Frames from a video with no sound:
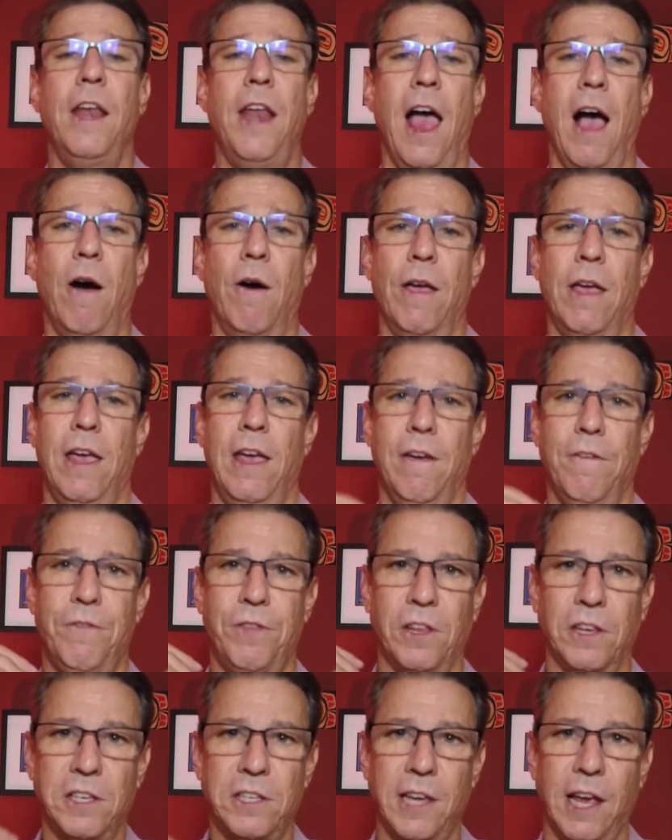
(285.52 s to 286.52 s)
Now,
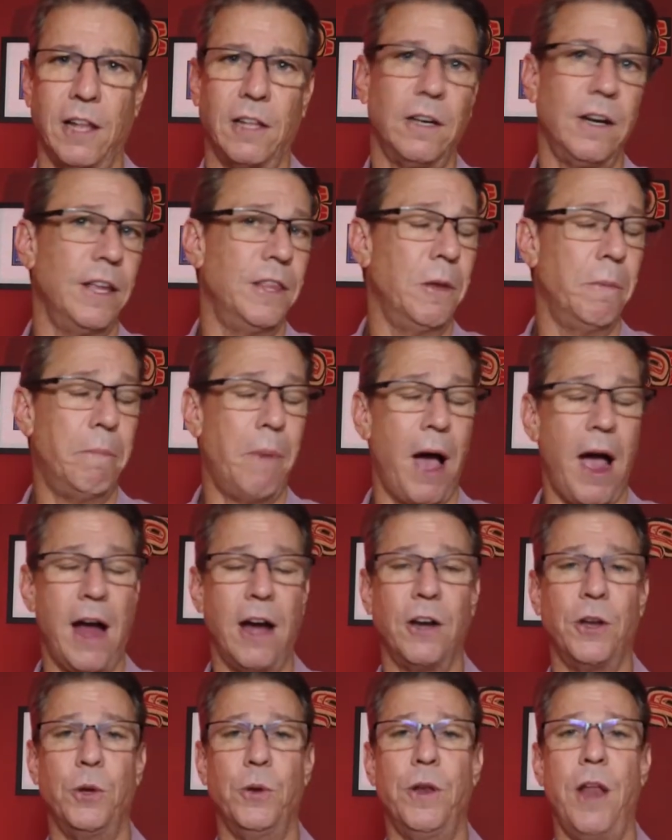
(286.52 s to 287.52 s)
if the seller and the
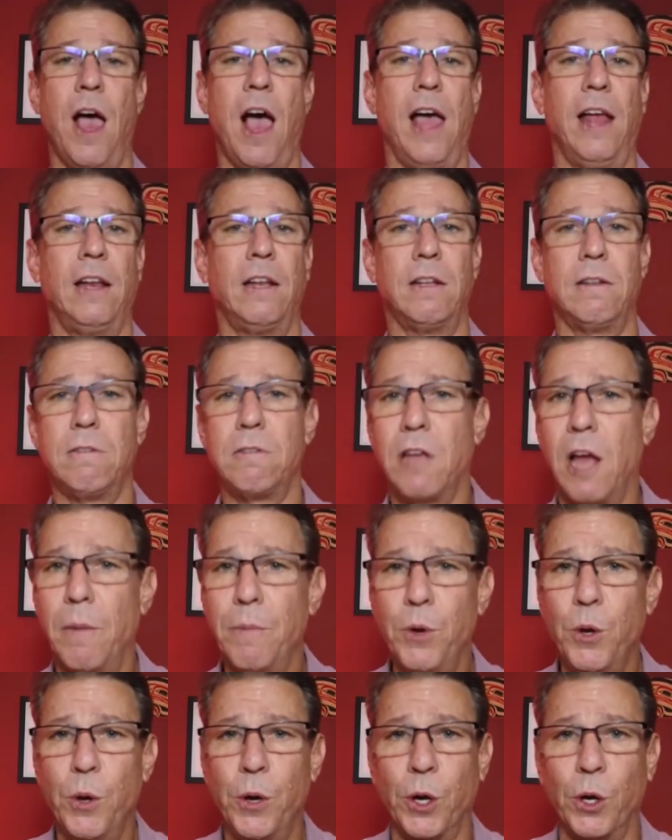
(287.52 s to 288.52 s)
buyer do not
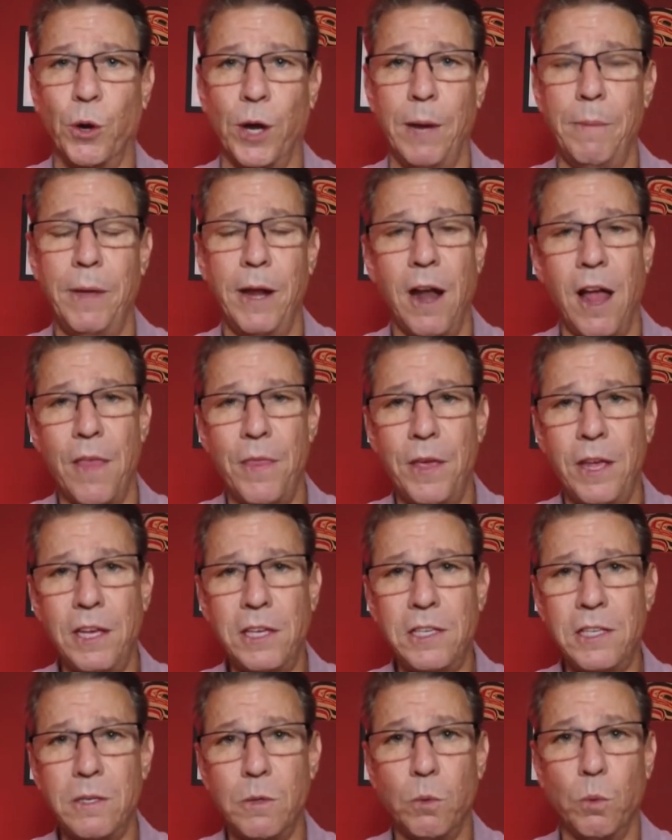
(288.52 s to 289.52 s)
come to an agreement on
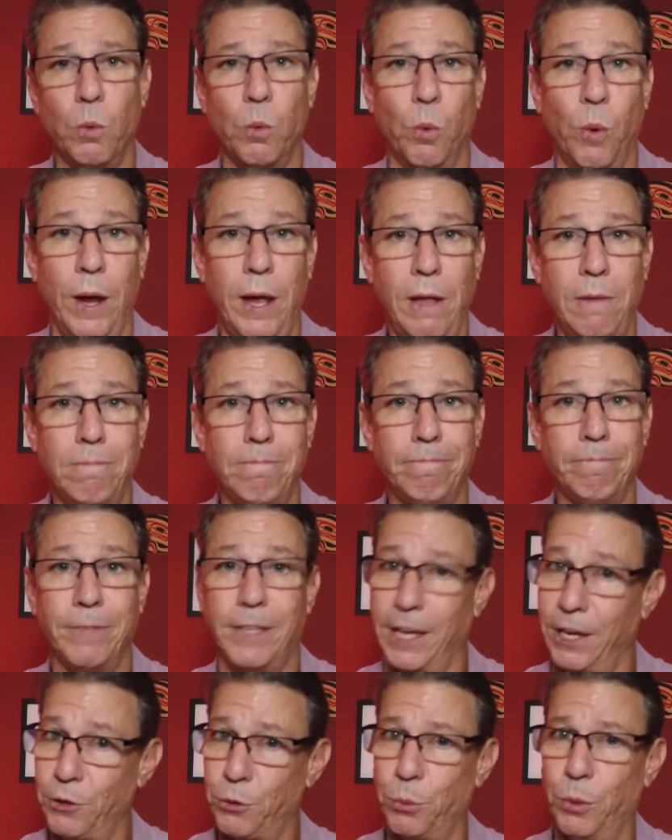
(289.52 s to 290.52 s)
this, well,
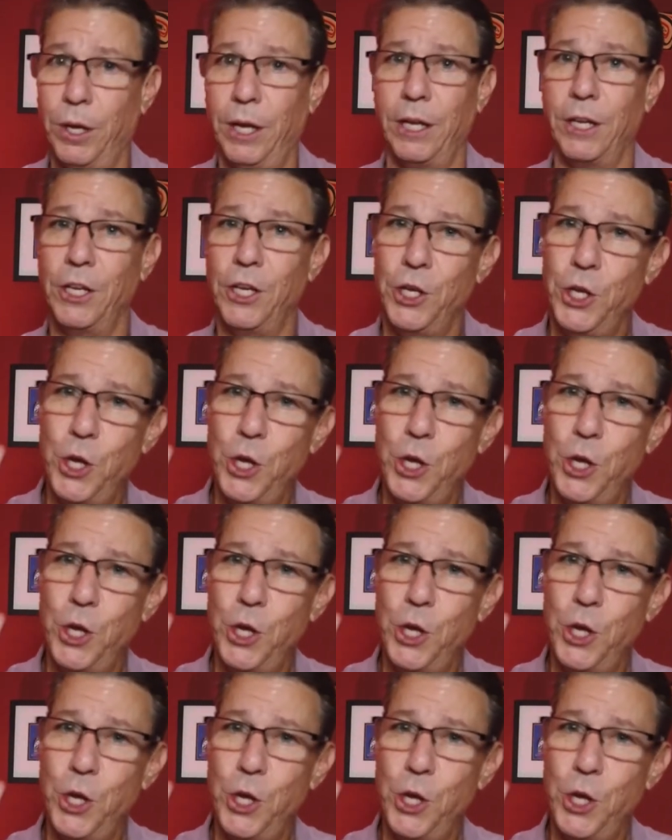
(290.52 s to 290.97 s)
guess what?